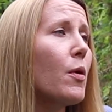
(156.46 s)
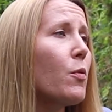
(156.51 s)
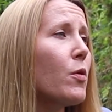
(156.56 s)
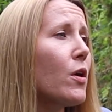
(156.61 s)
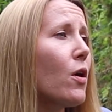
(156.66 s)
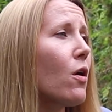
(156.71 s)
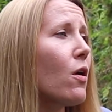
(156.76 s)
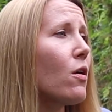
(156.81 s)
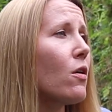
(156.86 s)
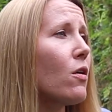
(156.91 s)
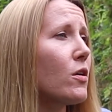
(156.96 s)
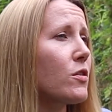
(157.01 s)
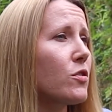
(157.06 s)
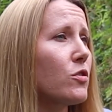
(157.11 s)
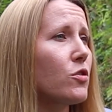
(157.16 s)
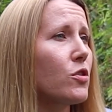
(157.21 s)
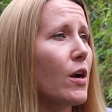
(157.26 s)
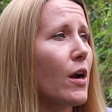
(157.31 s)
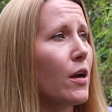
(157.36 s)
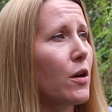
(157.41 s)
But we are
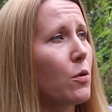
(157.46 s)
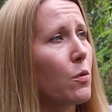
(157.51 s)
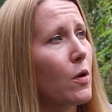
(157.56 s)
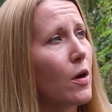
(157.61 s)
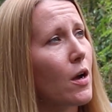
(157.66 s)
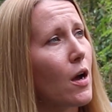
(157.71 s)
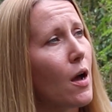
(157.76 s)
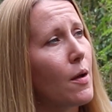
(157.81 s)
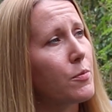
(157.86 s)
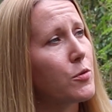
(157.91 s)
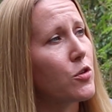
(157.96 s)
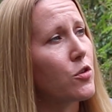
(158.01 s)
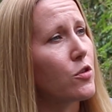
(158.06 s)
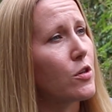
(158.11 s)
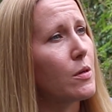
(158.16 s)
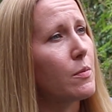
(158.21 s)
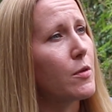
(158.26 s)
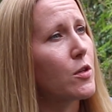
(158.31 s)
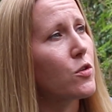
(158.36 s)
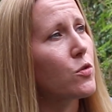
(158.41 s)
also trying to work
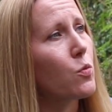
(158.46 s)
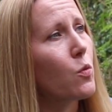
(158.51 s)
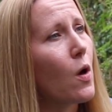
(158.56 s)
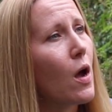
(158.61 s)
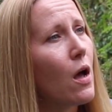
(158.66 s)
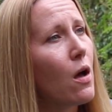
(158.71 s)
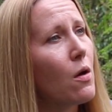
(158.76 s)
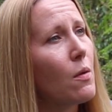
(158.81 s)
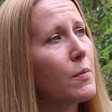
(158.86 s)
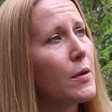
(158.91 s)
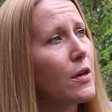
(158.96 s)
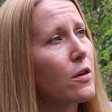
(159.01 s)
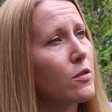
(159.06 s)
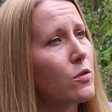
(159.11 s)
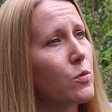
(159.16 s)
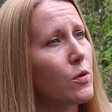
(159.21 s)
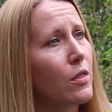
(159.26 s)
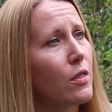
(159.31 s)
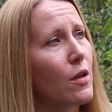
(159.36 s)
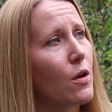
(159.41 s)
upstream as well,
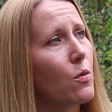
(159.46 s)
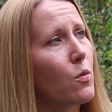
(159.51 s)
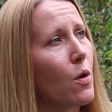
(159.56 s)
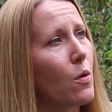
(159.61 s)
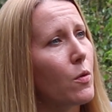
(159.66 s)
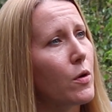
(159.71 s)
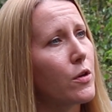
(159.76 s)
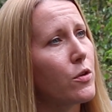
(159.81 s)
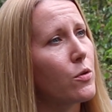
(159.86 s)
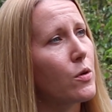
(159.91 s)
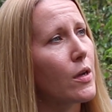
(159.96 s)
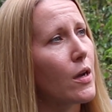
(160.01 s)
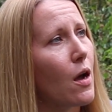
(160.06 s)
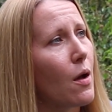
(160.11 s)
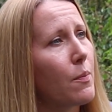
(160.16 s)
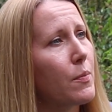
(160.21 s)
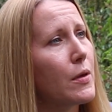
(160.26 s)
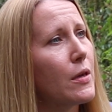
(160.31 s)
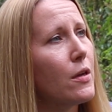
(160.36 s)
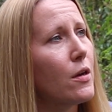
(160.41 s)
because we think what we're doing
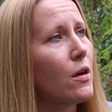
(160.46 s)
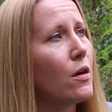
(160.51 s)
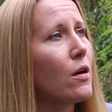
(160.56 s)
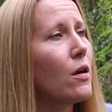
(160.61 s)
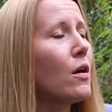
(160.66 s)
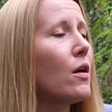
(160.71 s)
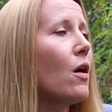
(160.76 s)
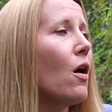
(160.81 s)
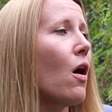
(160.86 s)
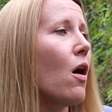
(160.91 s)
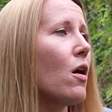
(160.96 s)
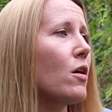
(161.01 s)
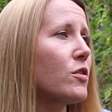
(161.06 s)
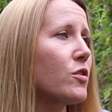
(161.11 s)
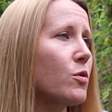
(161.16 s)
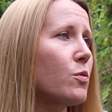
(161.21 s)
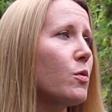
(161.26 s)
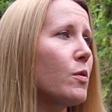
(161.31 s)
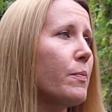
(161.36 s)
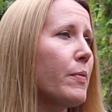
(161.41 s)
up here
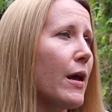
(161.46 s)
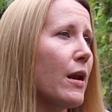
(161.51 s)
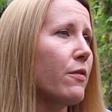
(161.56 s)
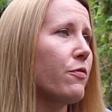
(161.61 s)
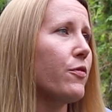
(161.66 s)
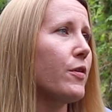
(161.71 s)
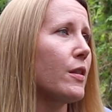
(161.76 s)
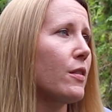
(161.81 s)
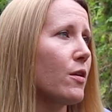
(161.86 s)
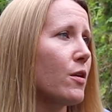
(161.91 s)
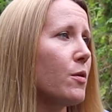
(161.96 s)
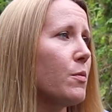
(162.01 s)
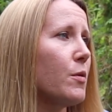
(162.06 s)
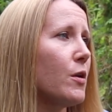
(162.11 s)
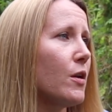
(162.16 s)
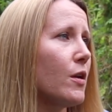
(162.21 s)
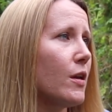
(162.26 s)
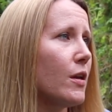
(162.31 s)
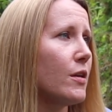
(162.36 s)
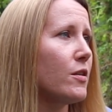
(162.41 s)
also will benefit the
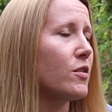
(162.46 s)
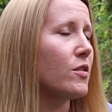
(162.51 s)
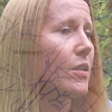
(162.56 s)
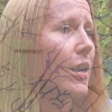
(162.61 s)
communities